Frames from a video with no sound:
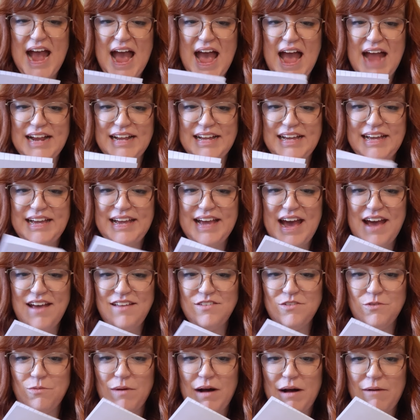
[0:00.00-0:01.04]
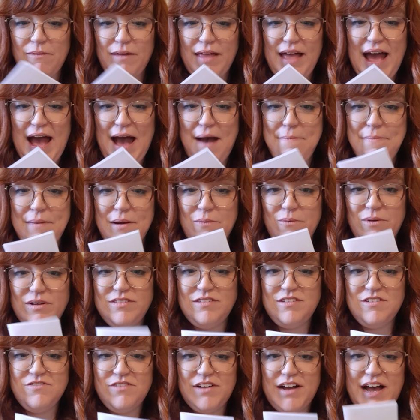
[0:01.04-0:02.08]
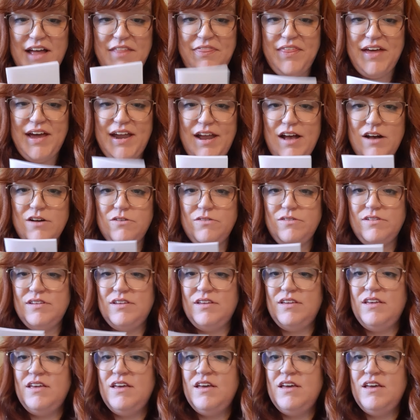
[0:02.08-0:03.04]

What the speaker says: And guess what will happen once you've cut that out?